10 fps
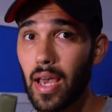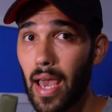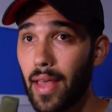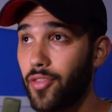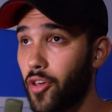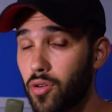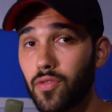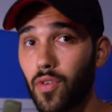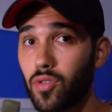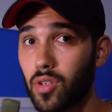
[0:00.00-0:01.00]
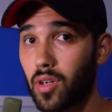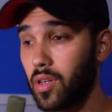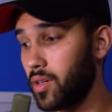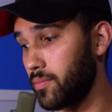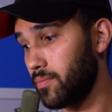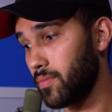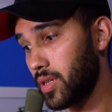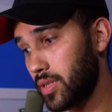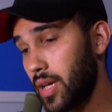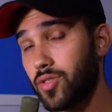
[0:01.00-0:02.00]
and those phones are going to
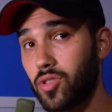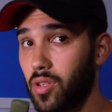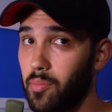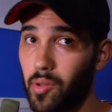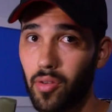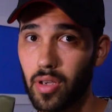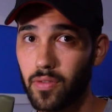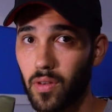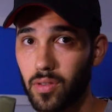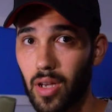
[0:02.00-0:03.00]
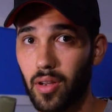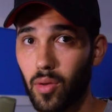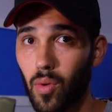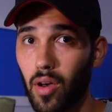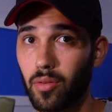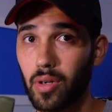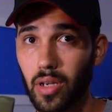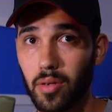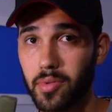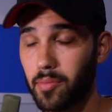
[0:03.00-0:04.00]
essentially blow these phones out of the water when
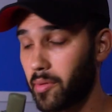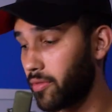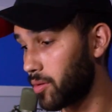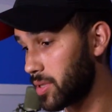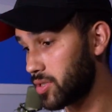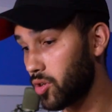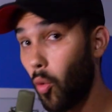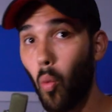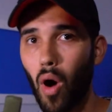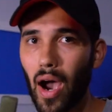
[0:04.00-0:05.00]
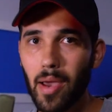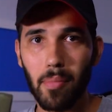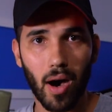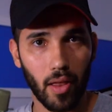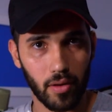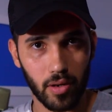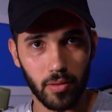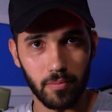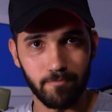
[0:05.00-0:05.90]
it comes to performance, so why bother?